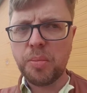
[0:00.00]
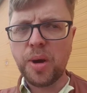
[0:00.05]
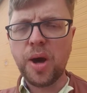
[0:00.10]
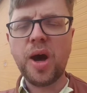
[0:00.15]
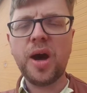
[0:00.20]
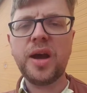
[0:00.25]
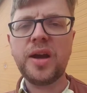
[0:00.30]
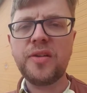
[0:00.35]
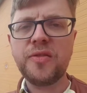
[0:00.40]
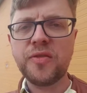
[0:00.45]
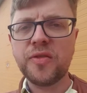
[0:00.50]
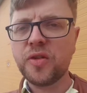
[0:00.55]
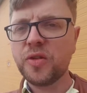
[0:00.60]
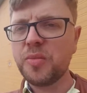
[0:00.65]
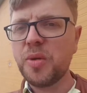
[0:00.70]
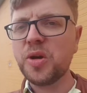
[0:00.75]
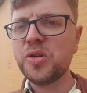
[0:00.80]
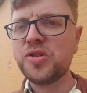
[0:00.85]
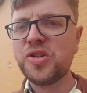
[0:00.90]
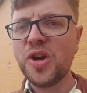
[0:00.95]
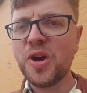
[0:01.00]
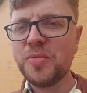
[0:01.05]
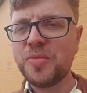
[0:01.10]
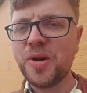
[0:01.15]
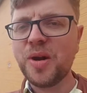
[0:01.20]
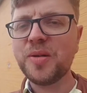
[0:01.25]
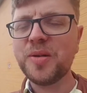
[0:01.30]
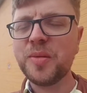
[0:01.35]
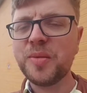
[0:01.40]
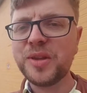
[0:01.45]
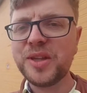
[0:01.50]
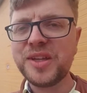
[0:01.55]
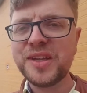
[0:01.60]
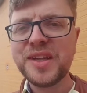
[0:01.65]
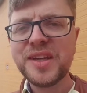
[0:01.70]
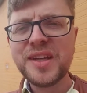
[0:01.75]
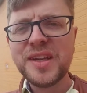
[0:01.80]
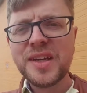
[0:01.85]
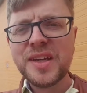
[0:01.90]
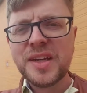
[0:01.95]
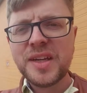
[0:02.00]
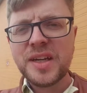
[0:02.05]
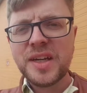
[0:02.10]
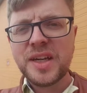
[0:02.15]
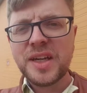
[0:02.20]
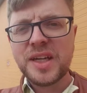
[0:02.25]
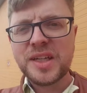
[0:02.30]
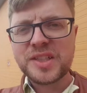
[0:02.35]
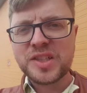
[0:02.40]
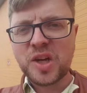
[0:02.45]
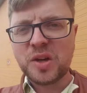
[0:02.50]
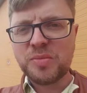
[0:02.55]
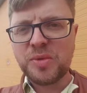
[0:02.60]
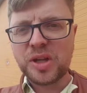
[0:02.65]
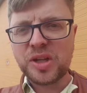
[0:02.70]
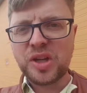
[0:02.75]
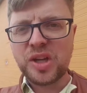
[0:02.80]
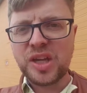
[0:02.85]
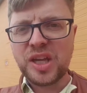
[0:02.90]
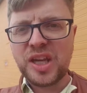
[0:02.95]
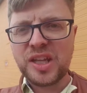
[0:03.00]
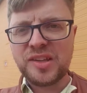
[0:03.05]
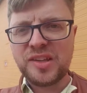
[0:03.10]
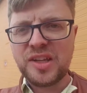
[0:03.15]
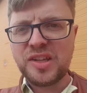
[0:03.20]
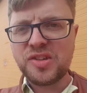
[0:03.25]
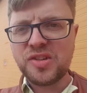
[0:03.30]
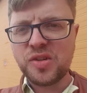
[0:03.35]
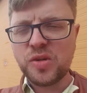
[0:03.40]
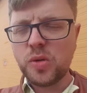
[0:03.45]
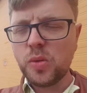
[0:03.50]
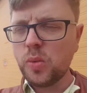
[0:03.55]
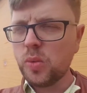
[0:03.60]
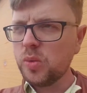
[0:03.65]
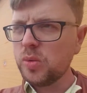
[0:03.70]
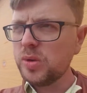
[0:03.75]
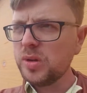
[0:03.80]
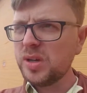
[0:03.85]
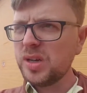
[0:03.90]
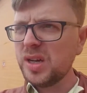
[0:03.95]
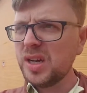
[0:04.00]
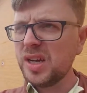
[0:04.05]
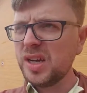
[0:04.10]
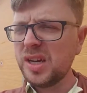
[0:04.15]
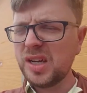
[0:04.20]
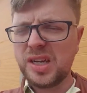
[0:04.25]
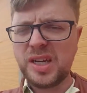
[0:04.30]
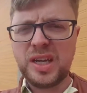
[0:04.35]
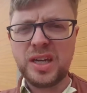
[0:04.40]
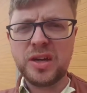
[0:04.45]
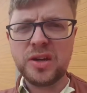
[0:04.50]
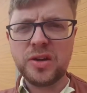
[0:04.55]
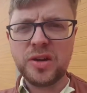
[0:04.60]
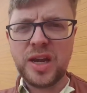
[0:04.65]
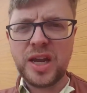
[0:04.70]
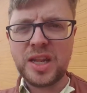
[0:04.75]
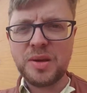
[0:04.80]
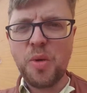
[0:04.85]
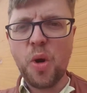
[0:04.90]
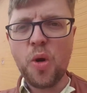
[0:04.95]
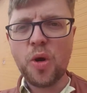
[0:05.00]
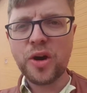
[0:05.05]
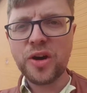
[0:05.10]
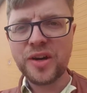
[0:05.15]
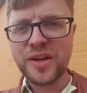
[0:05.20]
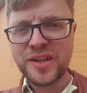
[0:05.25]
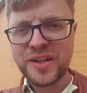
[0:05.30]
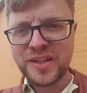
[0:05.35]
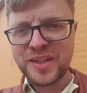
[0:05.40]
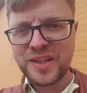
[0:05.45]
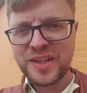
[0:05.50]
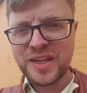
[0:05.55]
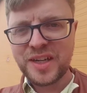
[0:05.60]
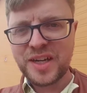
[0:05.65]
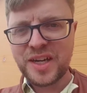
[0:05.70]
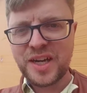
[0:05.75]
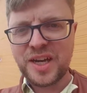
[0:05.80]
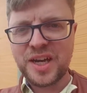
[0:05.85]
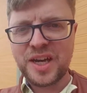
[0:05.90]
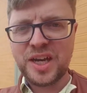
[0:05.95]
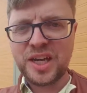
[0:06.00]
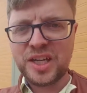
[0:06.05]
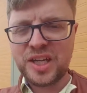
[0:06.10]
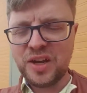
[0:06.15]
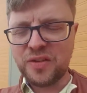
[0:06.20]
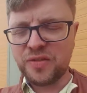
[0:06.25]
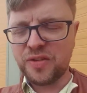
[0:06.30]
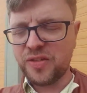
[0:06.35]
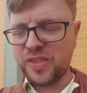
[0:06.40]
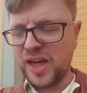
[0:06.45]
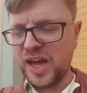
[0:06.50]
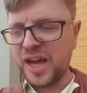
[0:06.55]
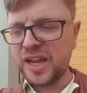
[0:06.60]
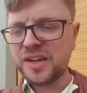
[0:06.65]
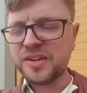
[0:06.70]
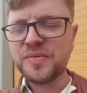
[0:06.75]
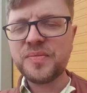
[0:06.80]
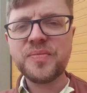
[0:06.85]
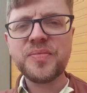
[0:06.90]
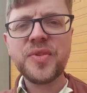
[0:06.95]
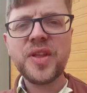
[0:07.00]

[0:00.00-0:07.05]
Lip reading: buy for Mojo probably, so I'm not going to get into gear anymore. Enough of that.